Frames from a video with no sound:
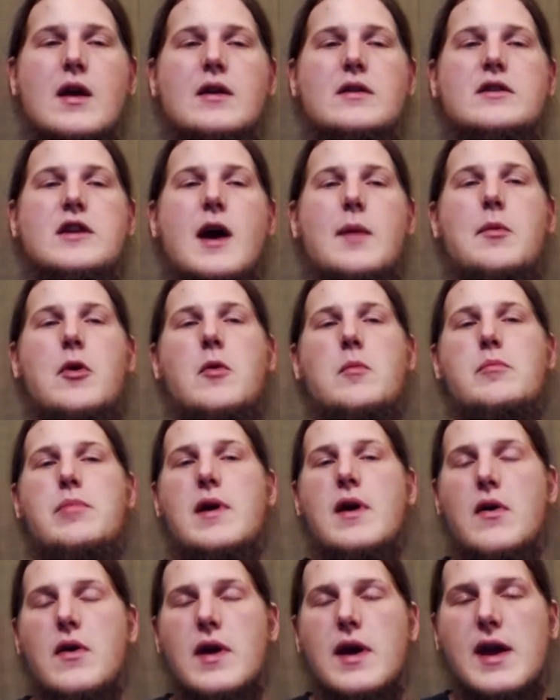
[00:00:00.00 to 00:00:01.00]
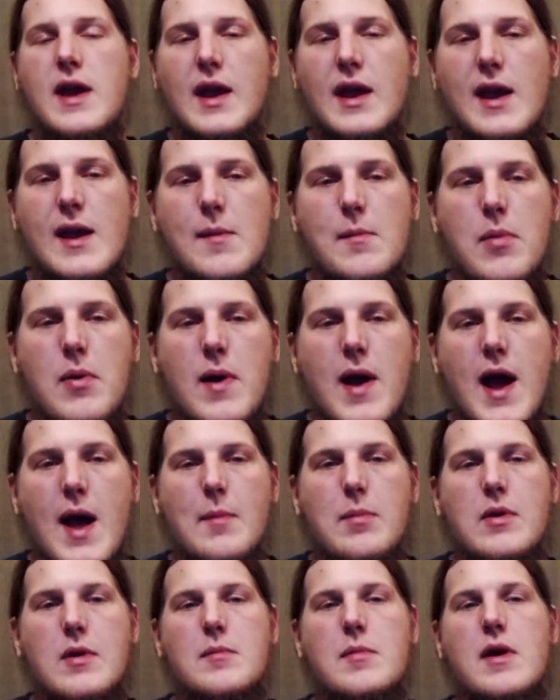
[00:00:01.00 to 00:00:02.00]
Double billing,
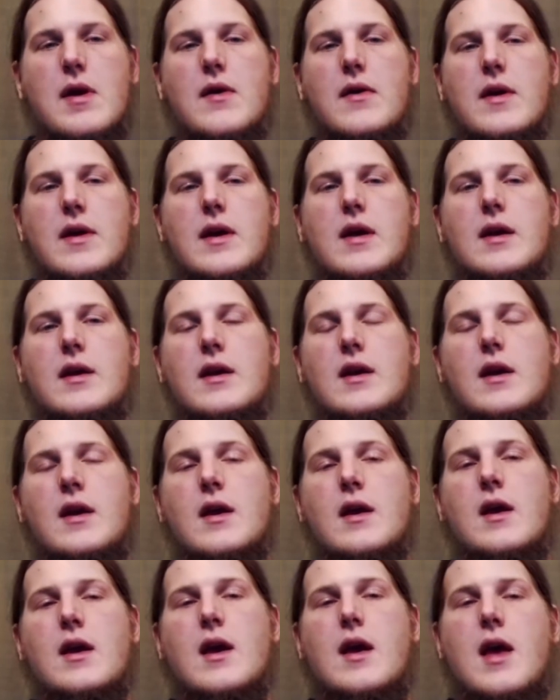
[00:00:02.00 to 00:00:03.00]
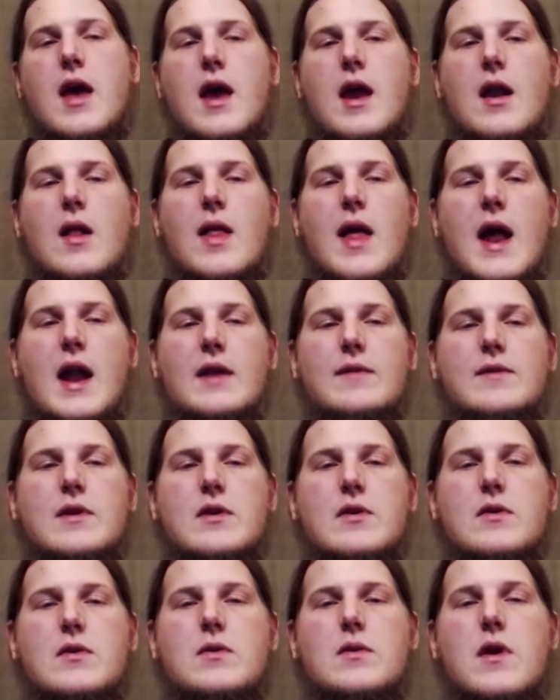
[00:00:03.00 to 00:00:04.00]
improper billing, and a lot of
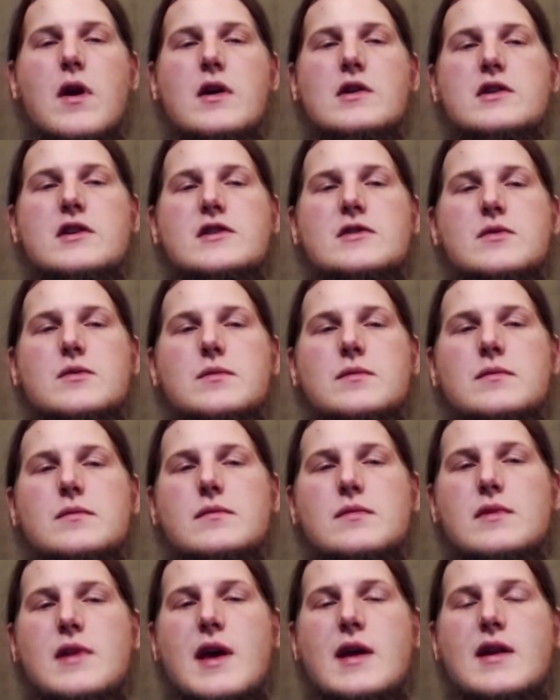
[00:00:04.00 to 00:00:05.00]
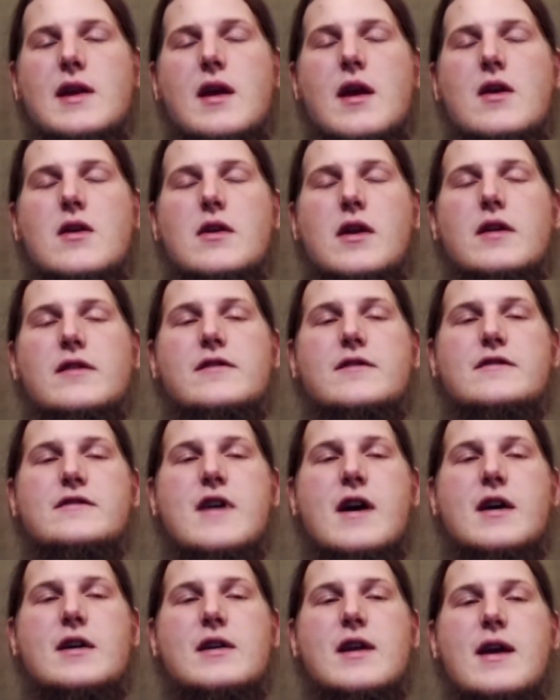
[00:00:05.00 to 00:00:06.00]
you are just letting it all get
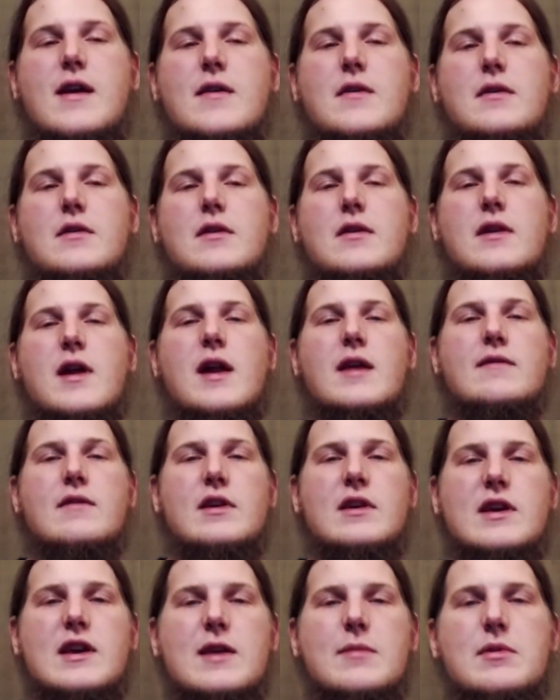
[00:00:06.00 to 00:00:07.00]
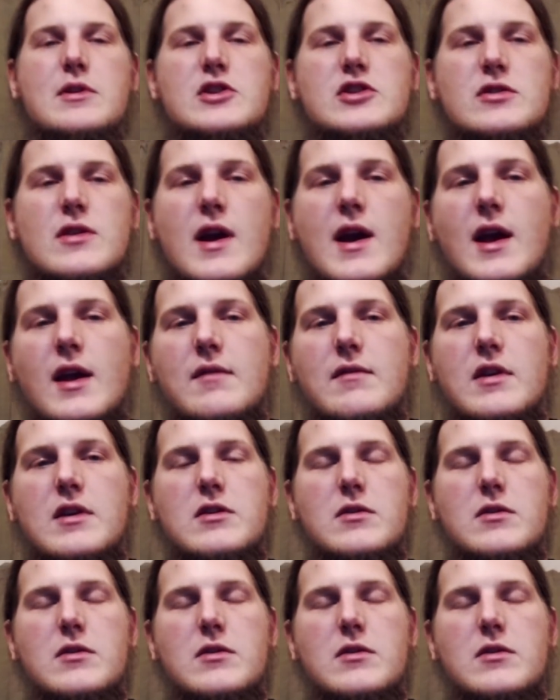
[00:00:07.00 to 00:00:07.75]
sucked out and you're not even keeping track of it.